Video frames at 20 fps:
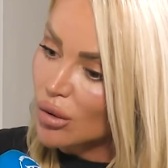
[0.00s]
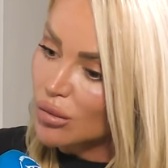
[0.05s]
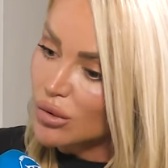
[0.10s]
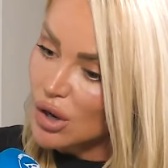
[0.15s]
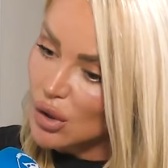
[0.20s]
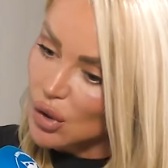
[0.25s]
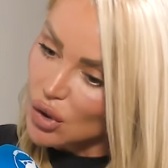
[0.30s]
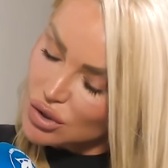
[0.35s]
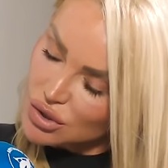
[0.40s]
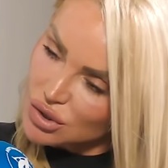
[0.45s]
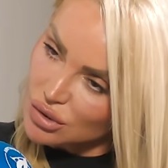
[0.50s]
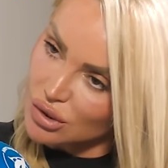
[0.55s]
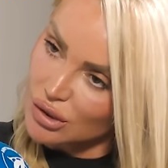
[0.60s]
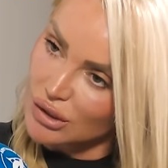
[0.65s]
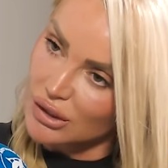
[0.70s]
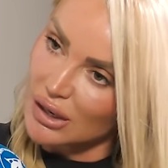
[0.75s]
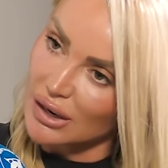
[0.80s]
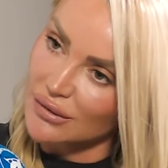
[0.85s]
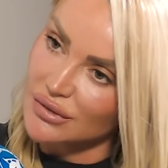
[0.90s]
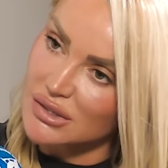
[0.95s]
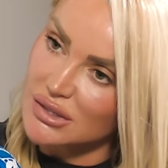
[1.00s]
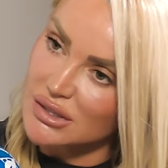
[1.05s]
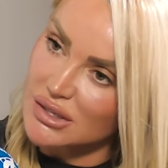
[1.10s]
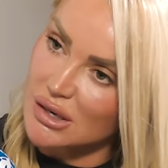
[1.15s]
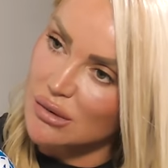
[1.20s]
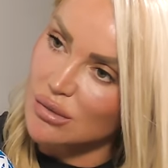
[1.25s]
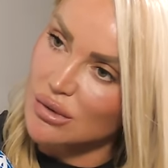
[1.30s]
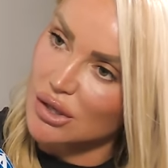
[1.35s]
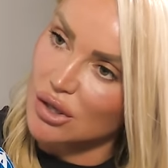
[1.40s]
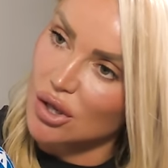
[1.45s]
You're also going to have to
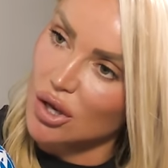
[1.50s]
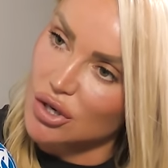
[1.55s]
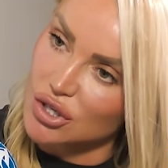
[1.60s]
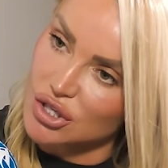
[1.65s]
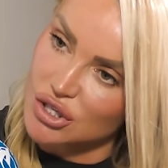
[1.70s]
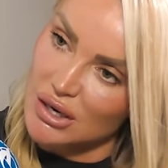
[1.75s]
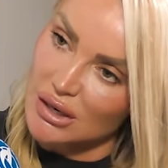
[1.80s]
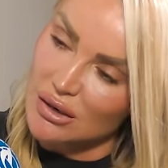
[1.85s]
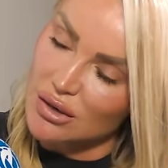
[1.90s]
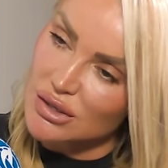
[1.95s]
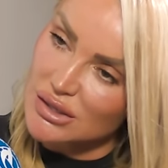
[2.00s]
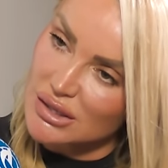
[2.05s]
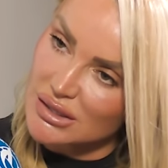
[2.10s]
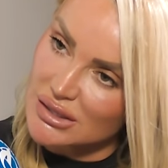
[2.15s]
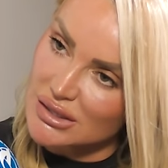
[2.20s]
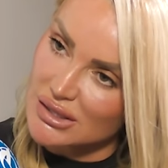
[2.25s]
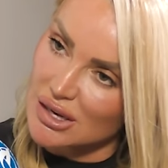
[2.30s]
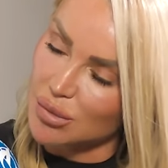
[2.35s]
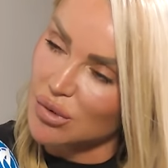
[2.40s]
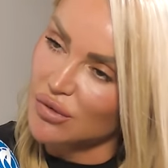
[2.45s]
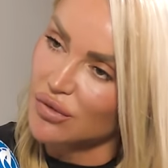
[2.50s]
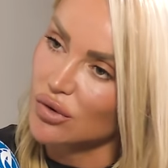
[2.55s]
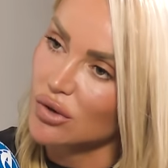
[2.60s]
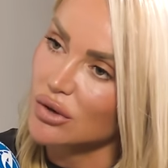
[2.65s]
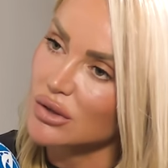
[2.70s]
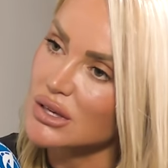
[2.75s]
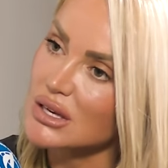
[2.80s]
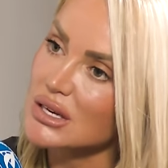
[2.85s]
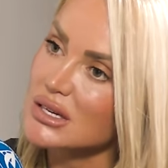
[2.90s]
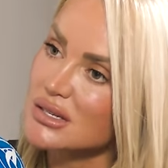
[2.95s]
deal with a lot of shit because, as I said
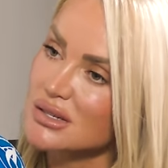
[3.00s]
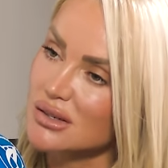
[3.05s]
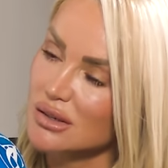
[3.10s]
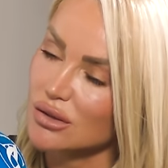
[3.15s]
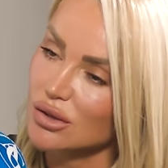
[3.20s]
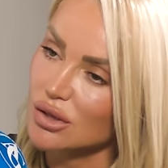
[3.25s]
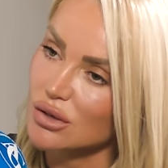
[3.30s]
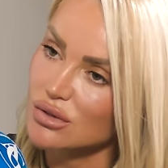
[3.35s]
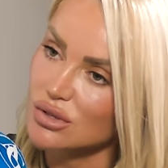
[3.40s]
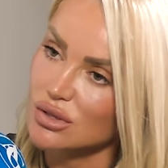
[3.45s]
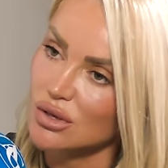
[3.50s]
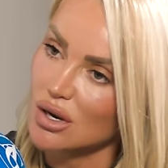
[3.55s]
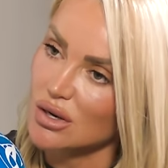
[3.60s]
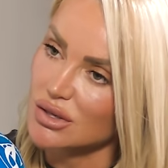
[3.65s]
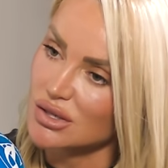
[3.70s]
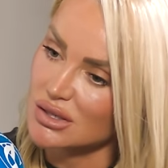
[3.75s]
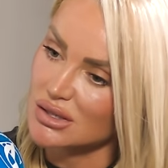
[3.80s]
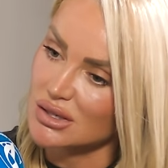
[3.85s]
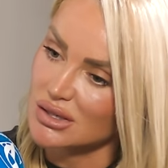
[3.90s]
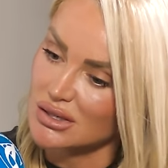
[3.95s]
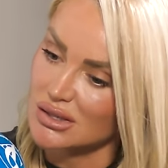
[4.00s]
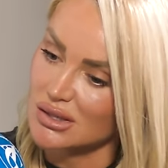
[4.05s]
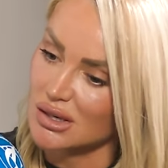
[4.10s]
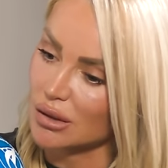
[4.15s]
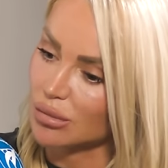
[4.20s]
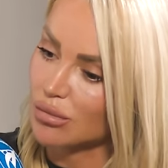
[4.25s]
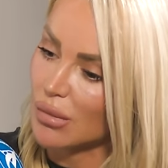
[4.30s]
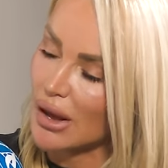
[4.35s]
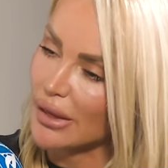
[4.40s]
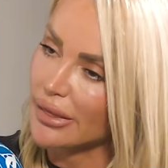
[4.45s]
before, there is still those
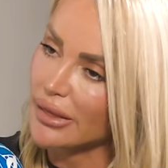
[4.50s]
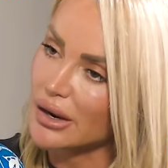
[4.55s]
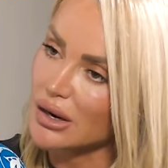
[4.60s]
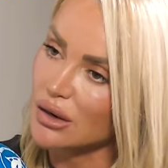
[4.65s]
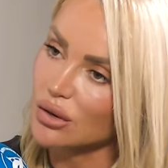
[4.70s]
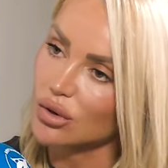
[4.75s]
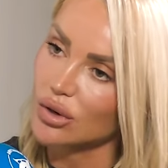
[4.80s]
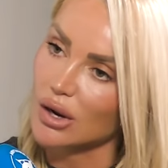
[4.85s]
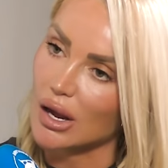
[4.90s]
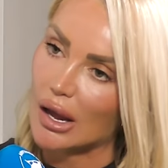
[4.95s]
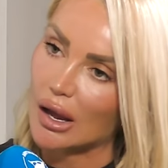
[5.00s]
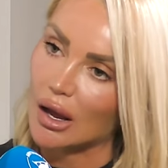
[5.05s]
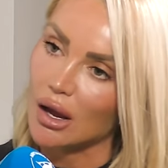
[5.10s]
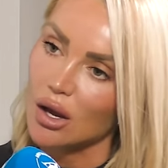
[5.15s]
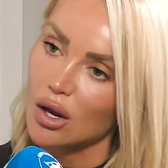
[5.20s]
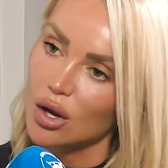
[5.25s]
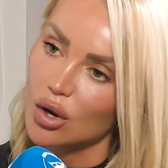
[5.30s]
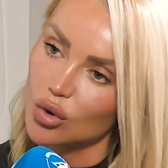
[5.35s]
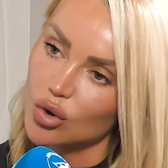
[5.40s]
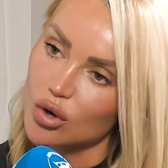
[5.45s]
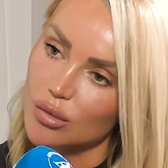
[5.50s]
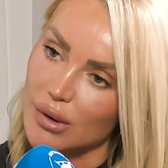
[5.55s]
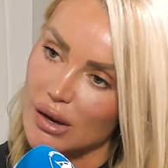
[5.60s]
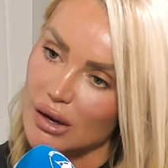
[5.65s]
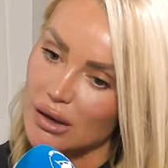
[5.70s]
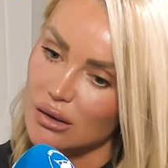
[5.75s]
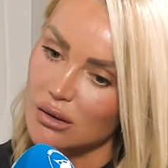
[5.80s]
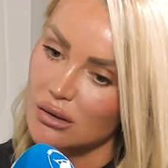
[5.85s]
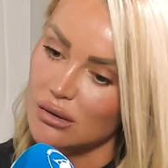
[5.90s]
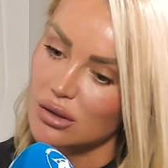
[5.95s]
narcissistic men that are going to come
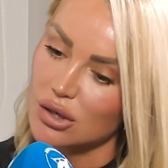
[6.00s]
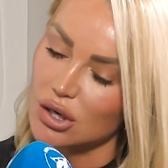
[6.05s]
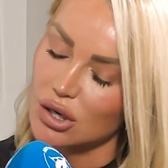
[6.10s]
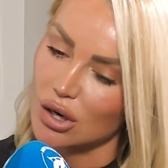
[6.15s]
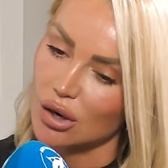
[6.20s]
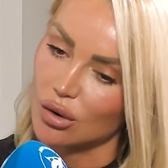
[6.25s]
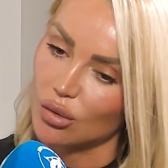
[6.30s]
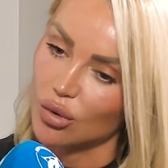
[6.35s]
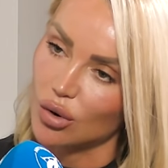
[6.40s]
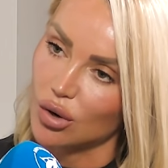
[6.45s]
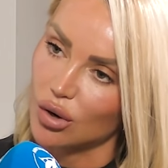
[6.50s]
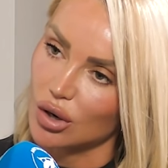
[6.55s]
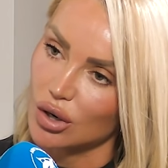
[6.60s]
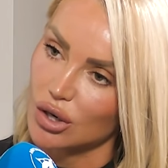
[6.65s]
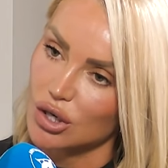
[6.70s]
in and, you know,